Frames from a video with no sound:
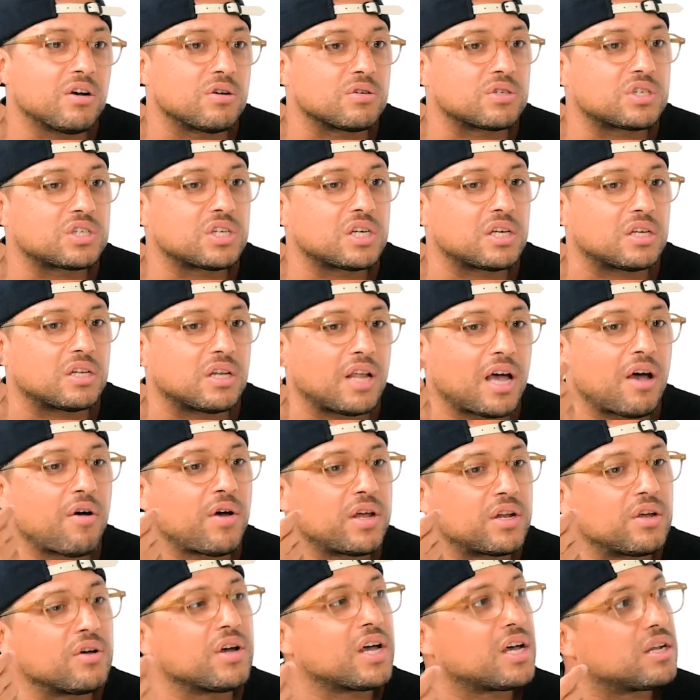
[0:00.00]
Oh shit! Now I
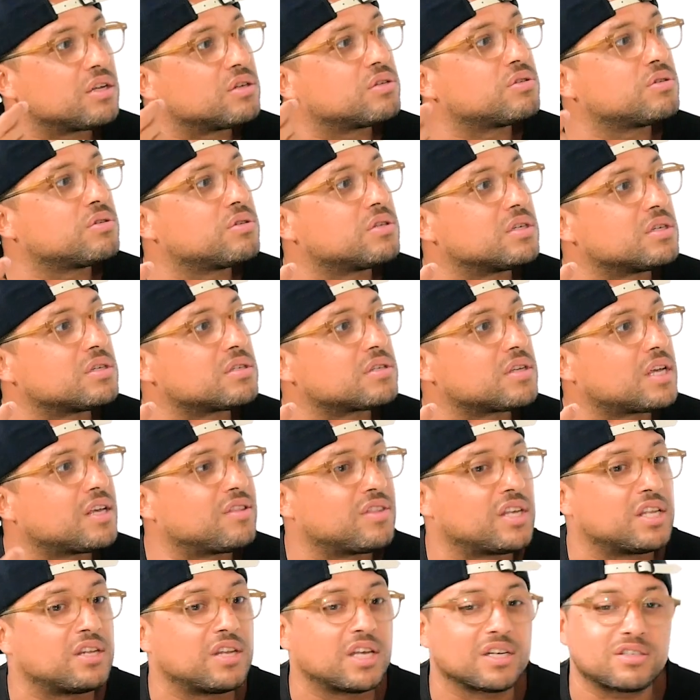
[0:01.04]
know how to do this.
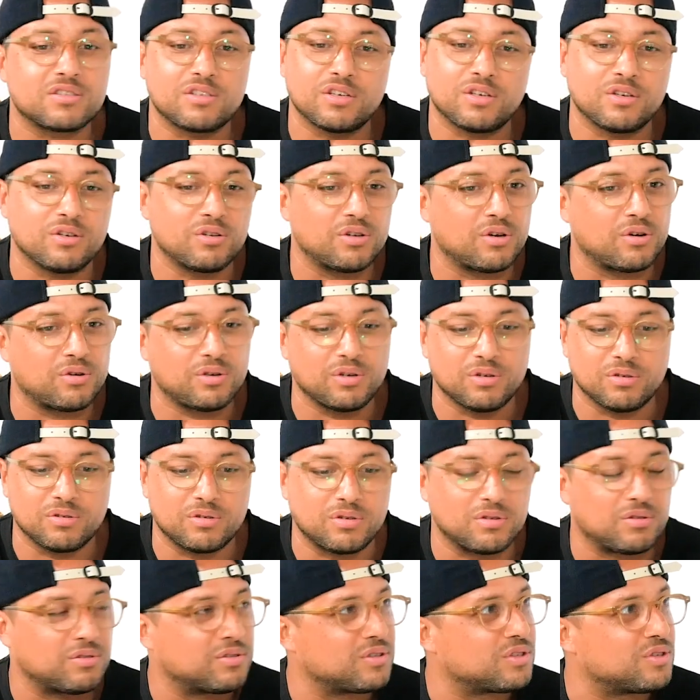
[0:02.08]
And then next thing you know,
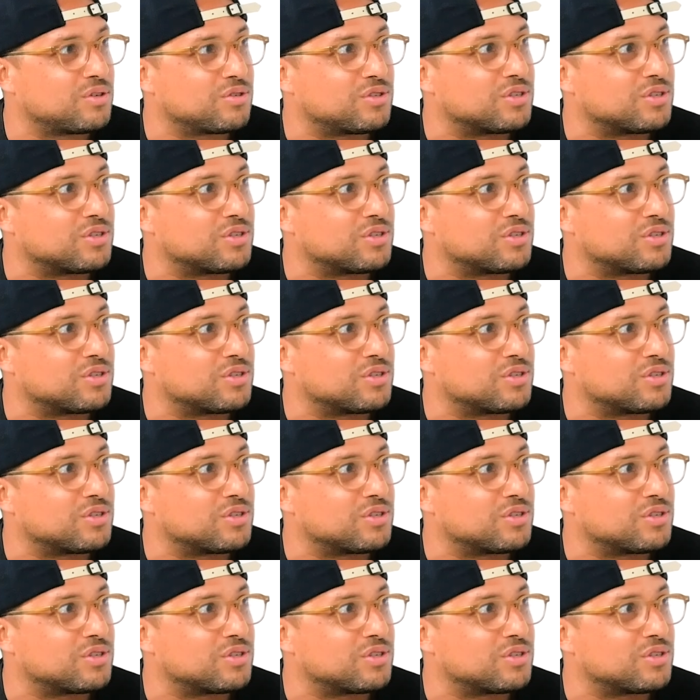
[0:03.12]
you